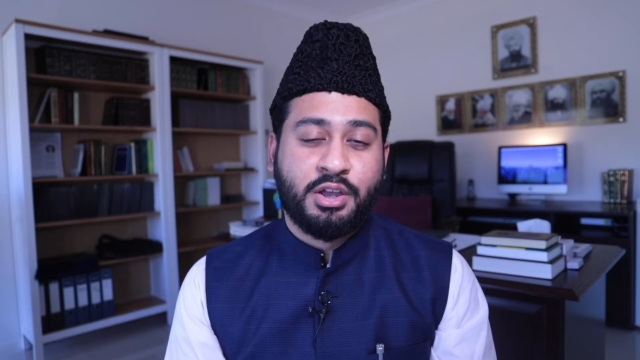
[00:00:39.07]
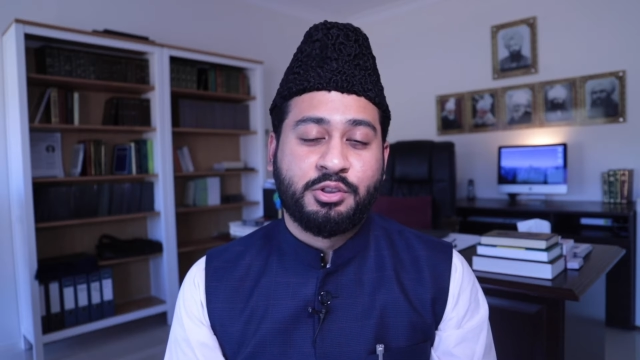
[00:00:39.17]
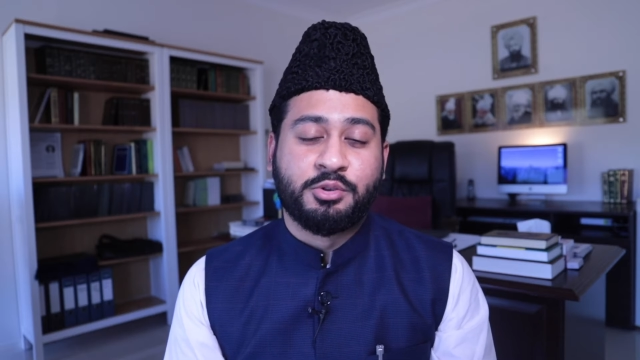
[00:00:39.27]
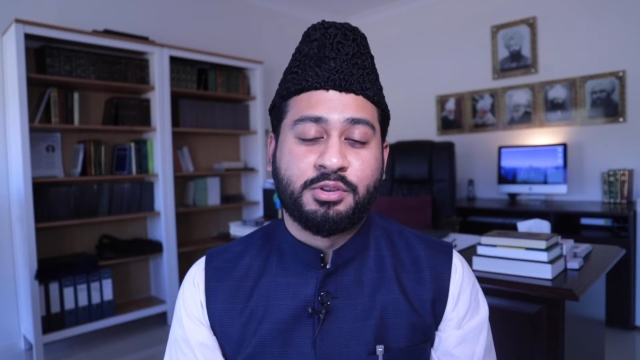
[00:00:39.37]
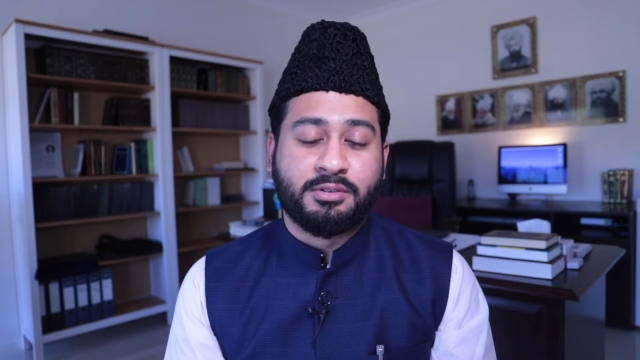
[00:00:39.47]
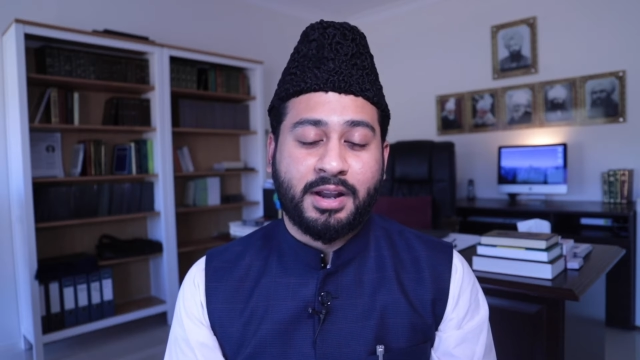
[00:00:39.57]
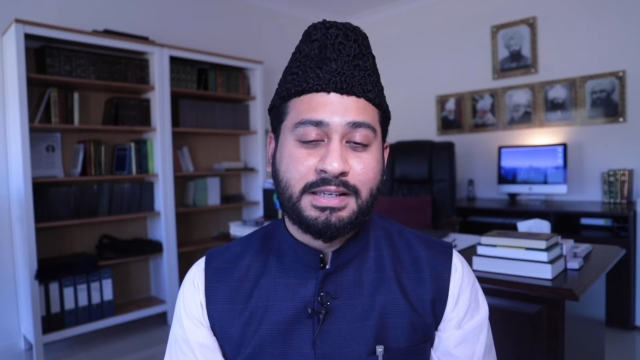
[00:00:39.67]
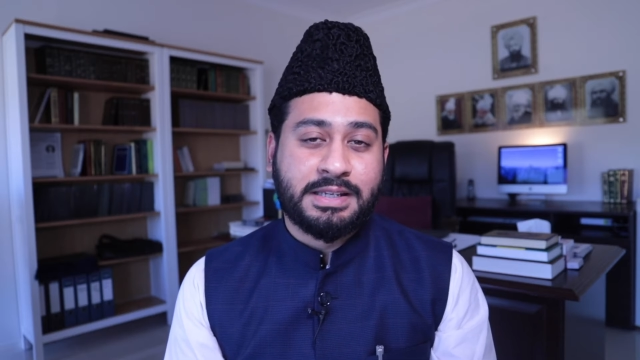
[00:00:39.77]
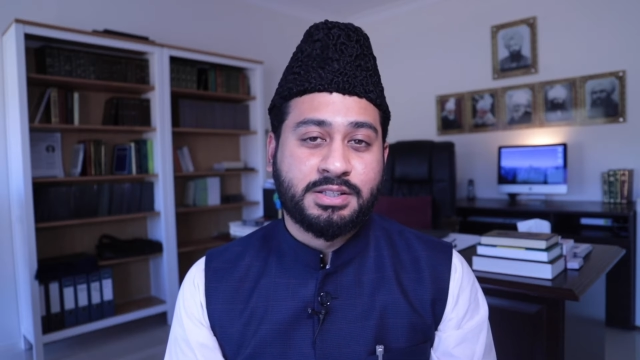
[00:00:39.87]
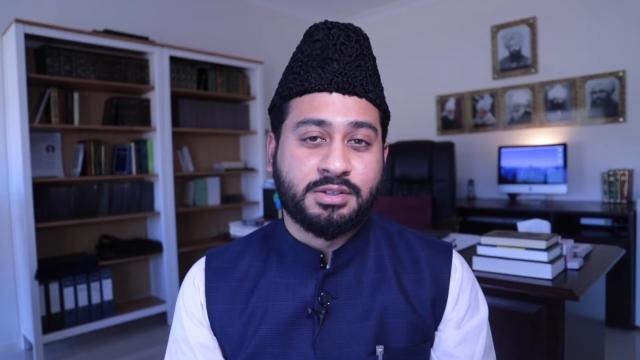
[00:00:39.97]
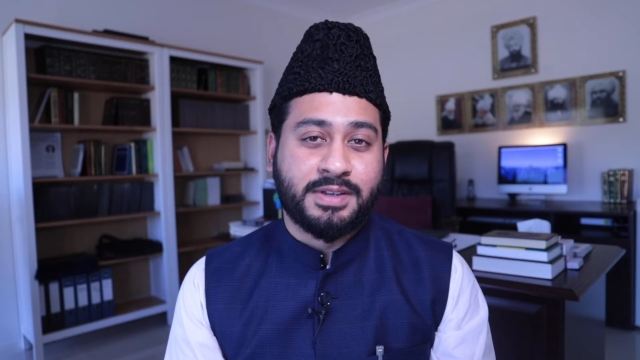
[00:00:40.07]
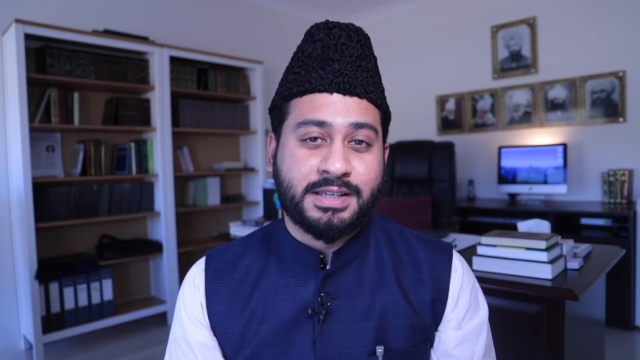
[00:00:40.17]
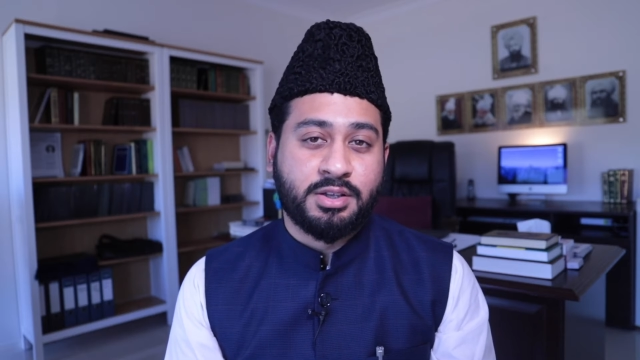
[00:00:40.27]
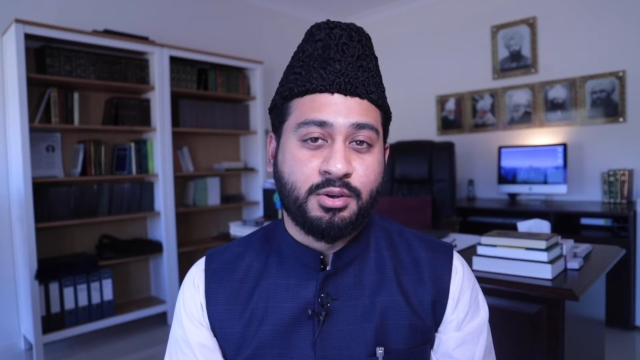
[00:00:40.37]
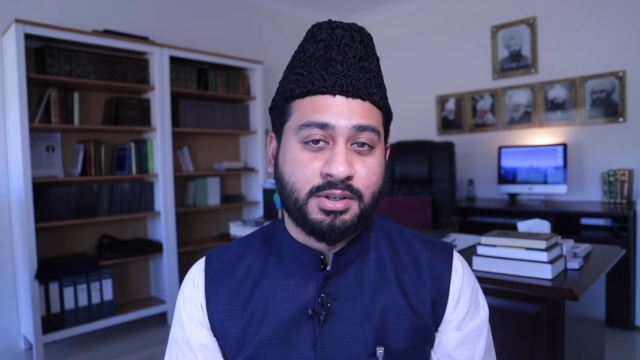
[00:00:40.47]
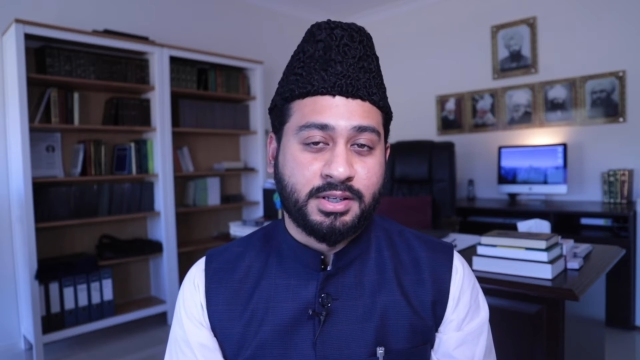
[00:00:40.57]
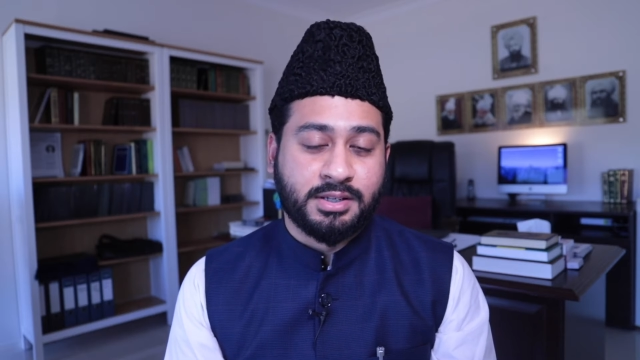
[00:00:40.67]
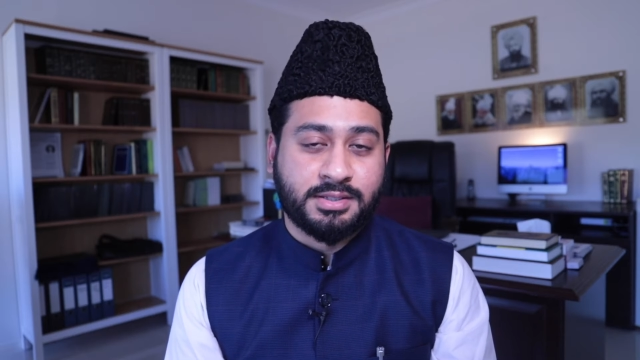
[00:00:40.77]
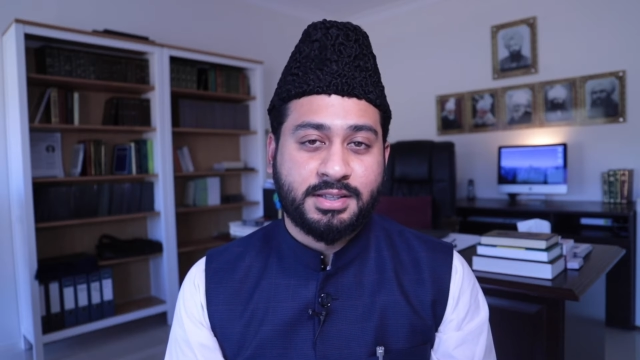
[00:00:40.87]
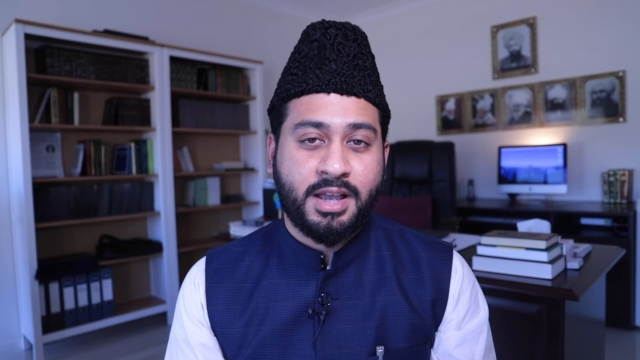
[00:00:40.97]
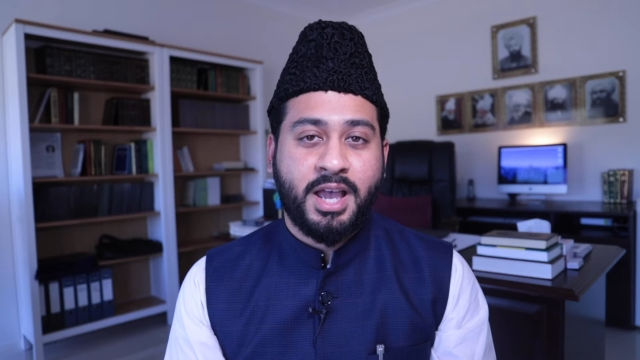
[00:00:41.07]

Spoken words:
through the writings of His Holiness,